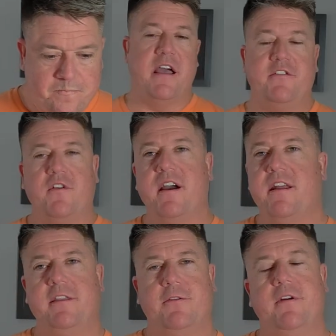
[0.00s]
I tried
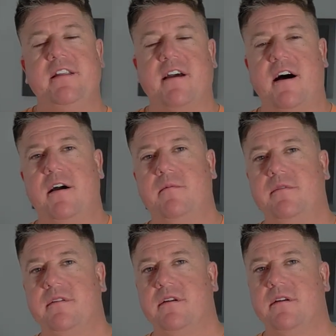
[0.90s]
it 3
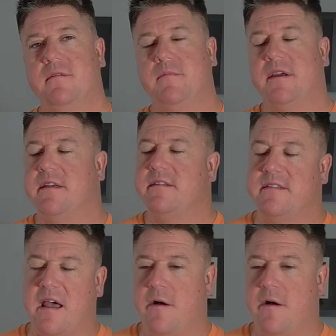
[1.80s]
times because